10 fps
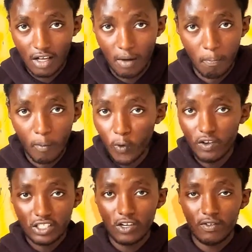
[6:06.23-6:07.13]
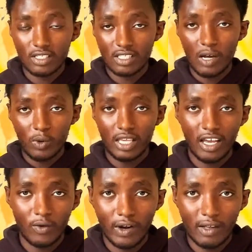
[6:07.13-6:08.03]
moving service that we
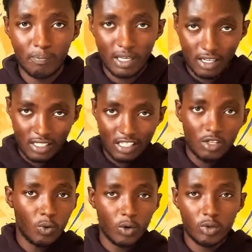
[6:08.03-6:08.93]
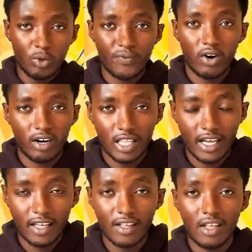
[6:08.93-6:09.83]
can, right? Because this is the work we're doing for our
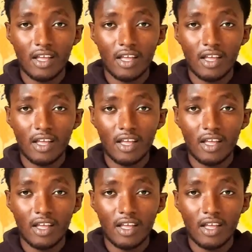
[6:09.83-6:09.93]
client.